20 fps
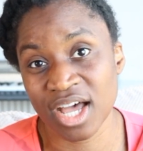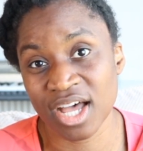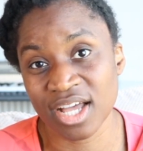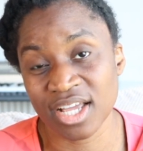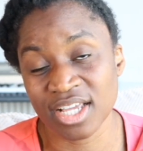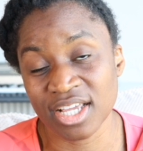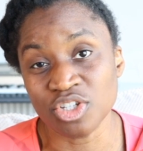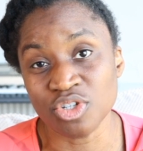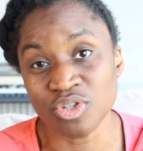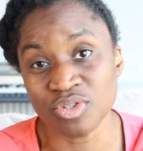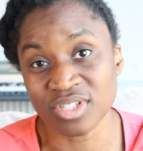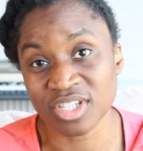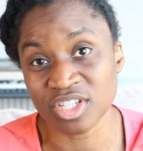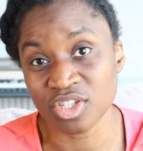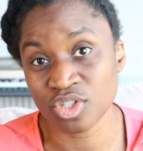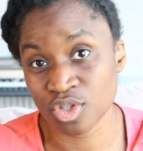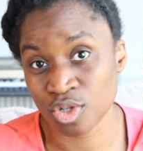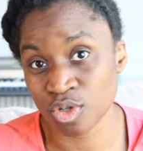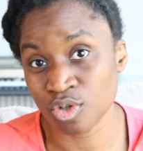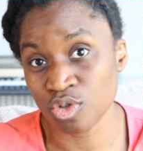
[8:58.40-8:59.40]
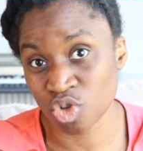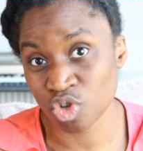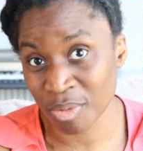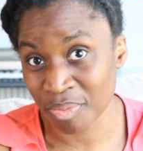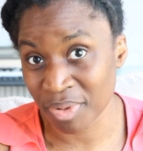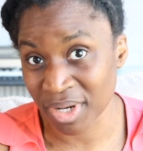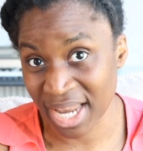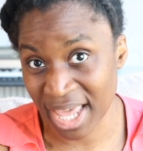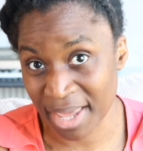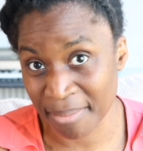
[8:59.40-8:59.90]
uses 2
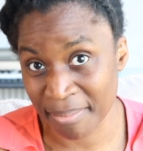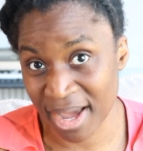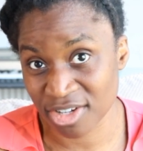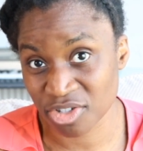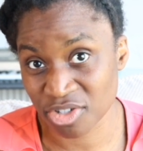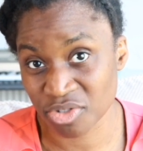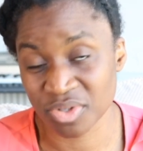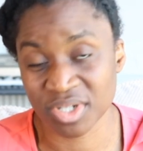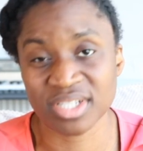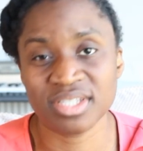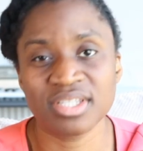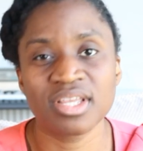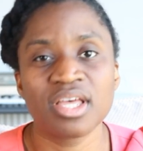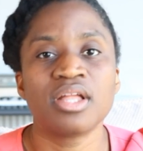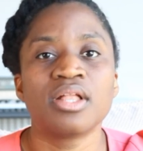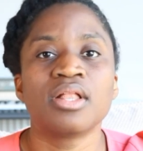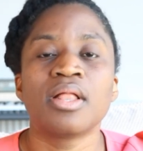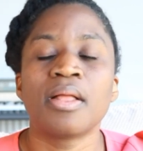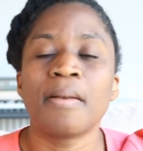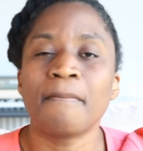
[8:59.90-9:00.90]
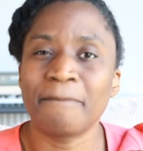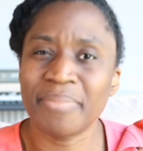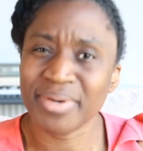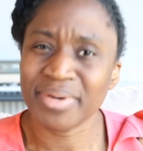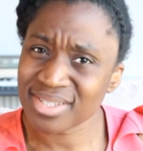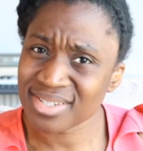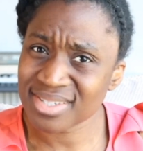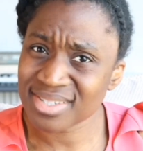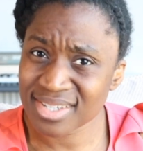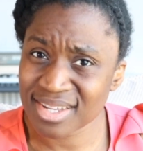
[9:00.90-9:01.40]
AAA batteries,
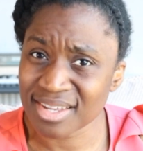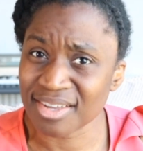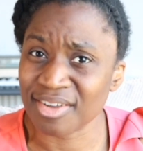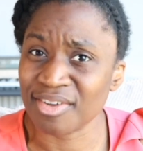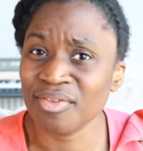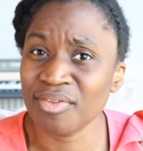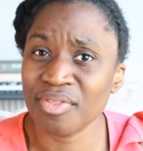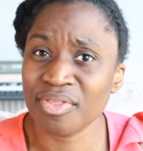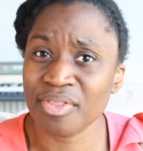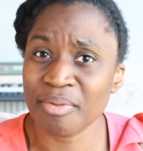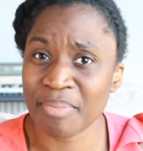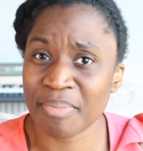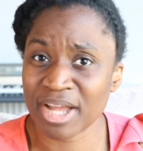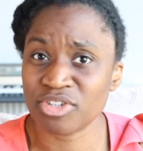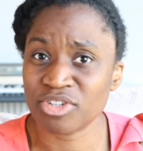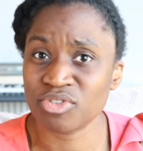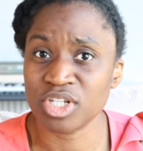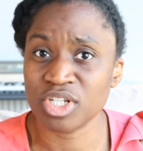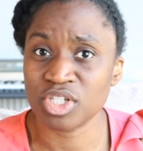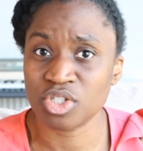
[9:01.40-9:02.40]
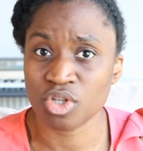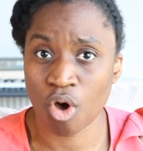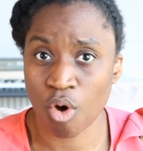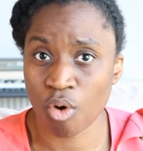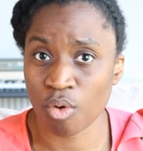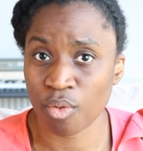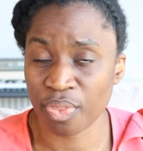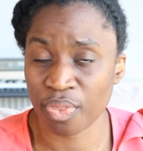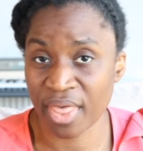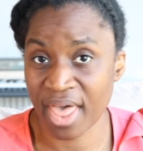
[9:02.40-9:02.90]
but still the batteries
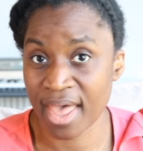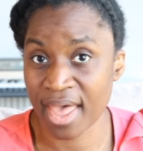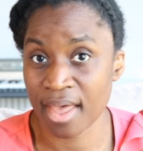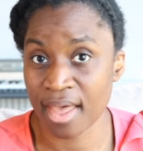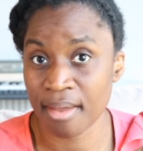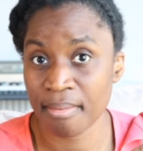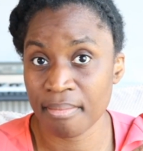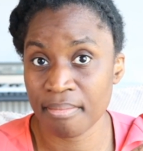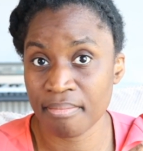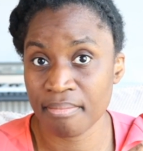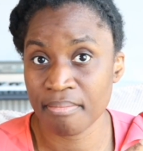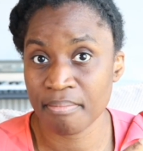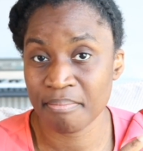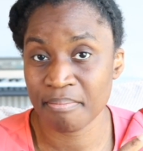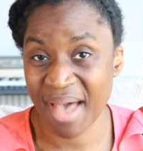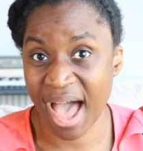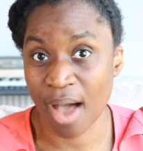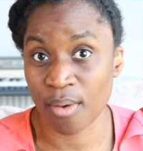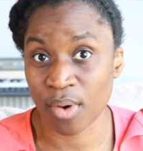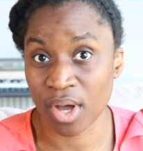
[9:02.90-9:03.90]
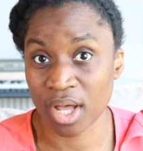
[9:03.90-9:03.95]
hold their power.